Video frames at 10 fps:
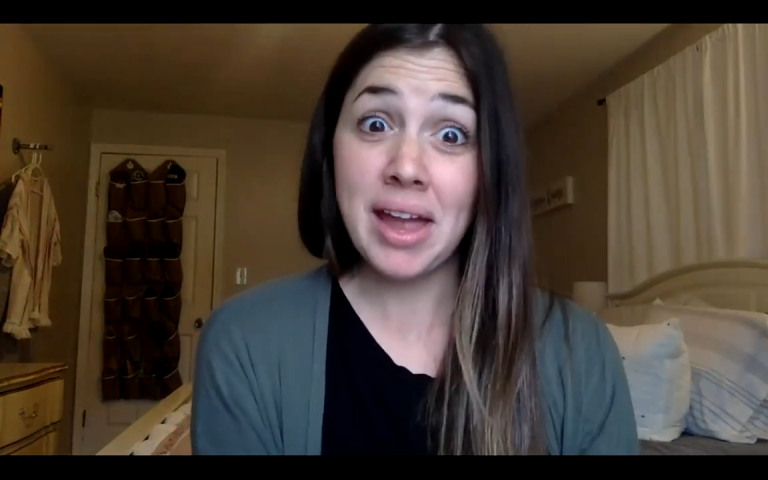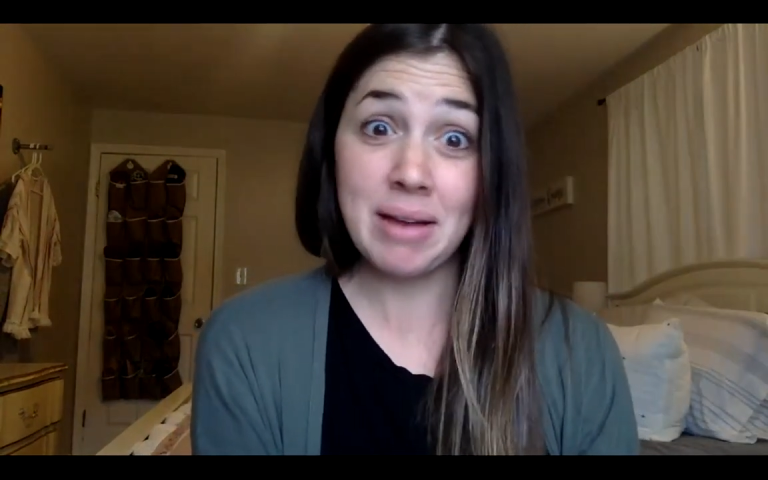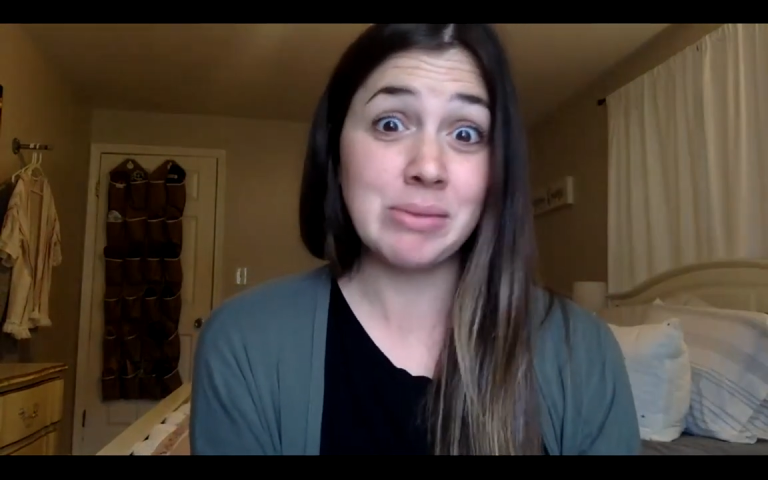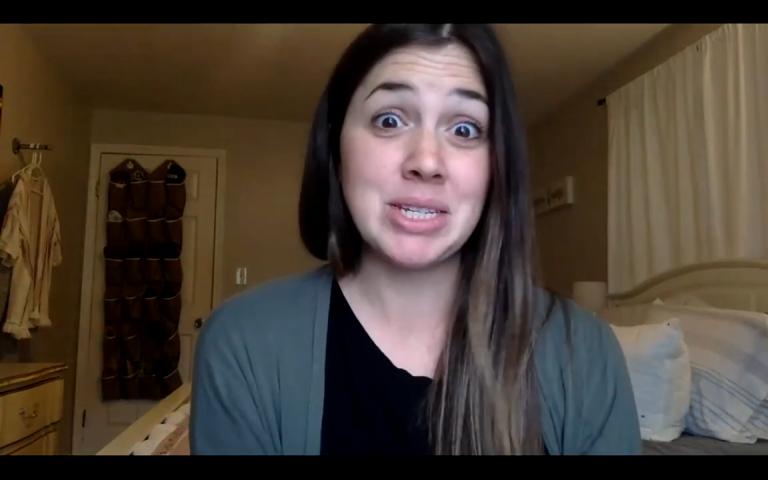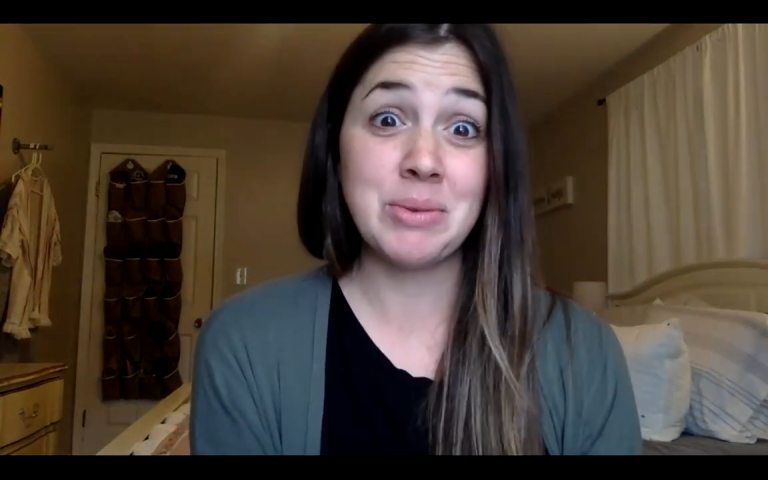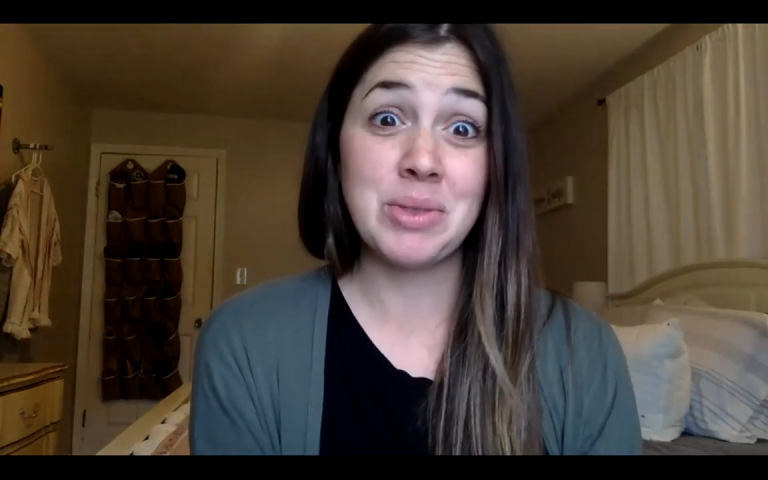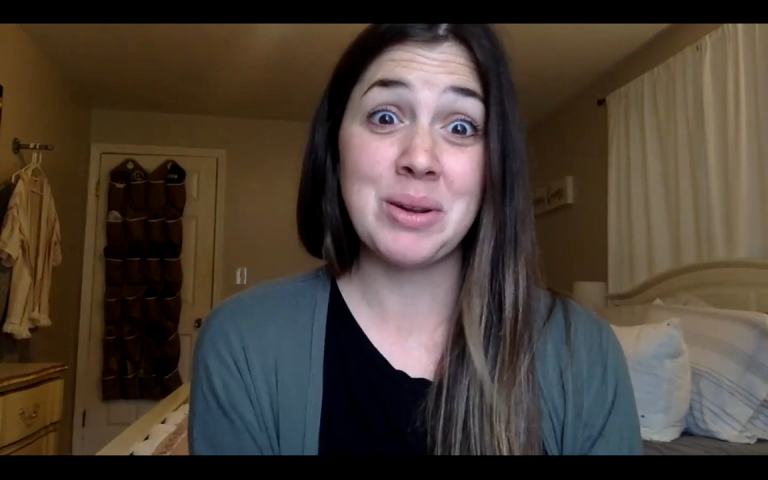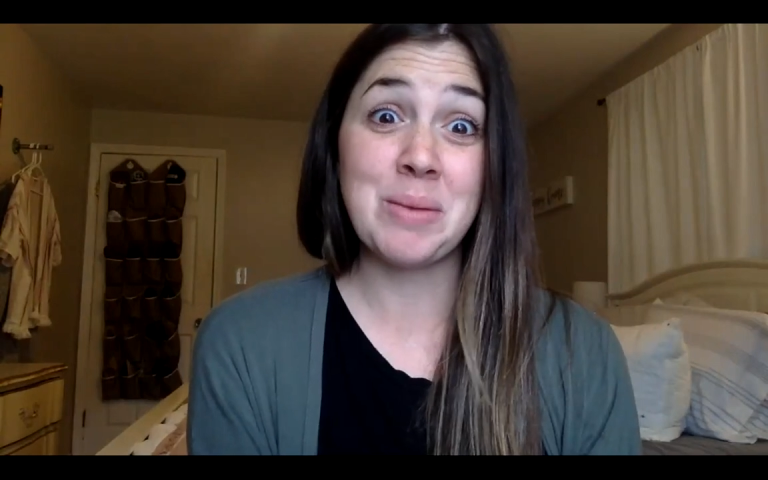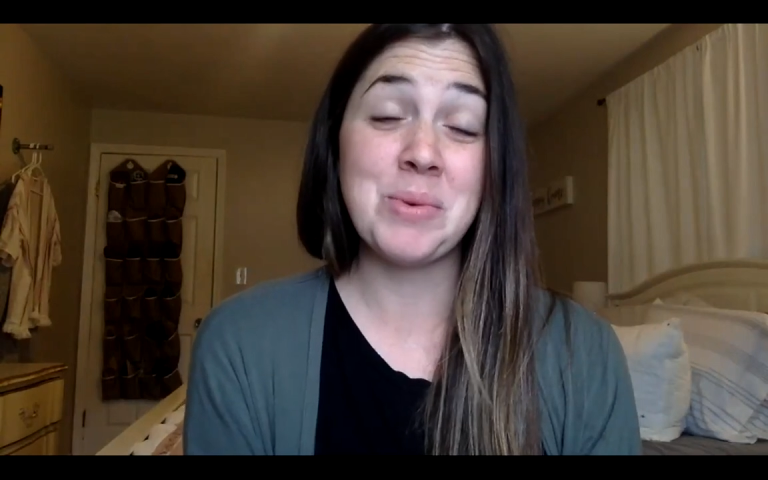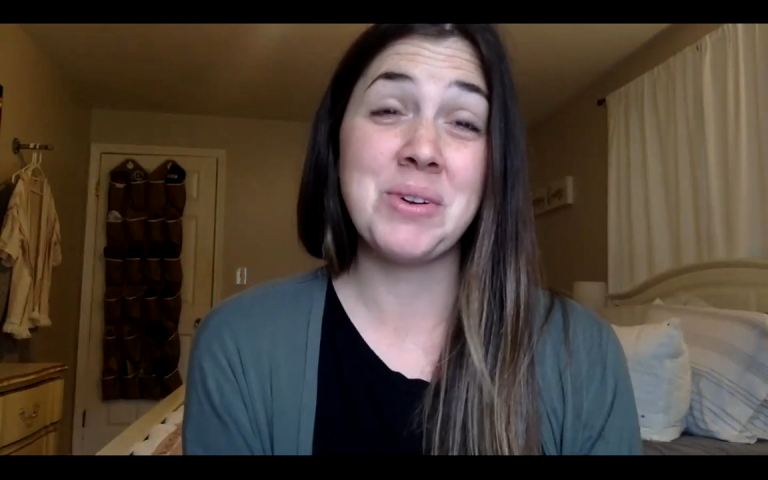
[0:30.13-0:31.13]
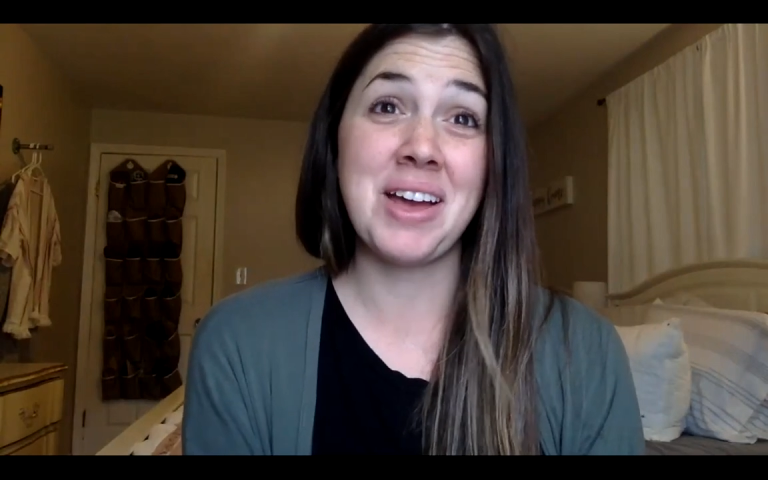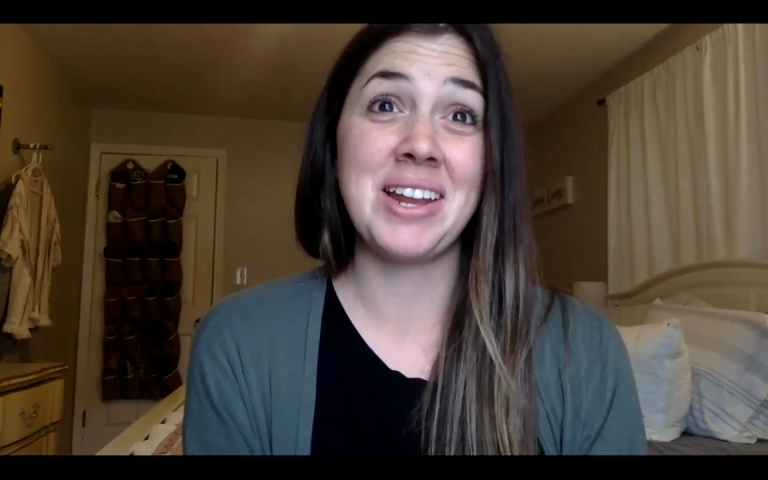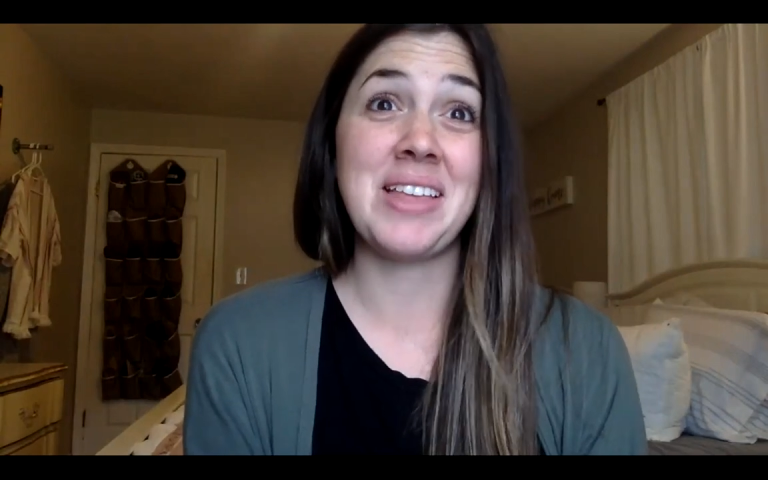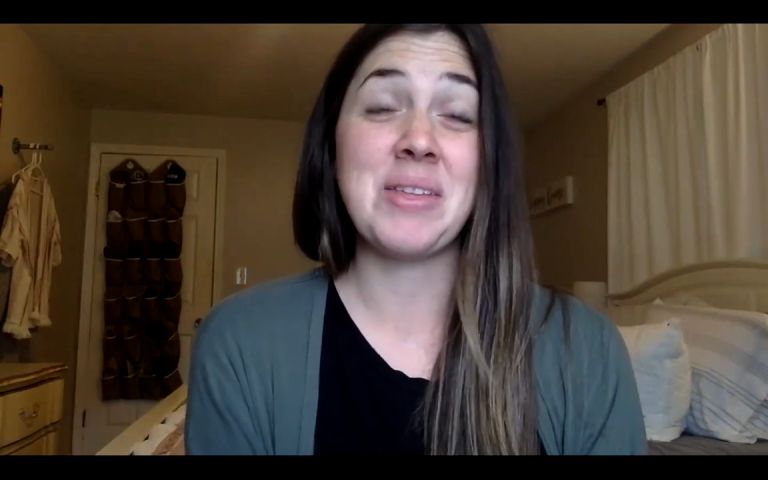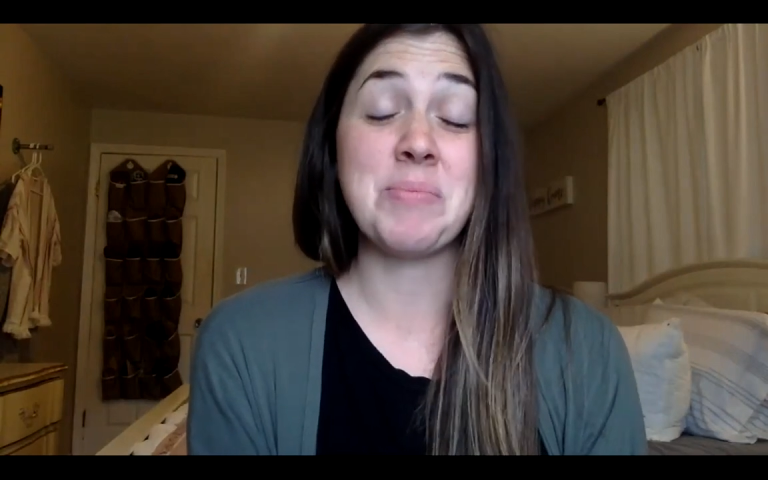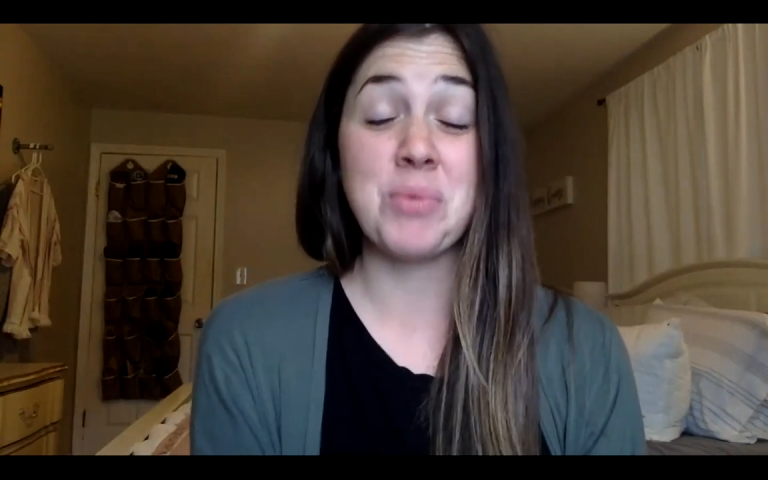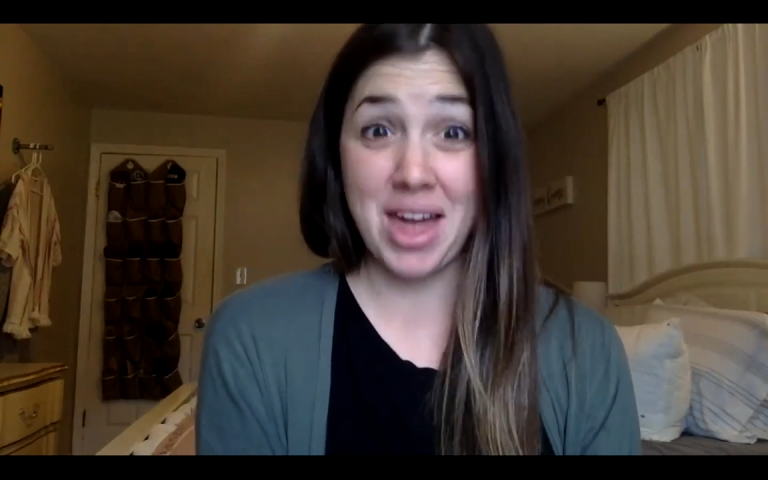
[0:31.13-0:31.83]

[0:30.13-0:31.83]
counting with the number nine and then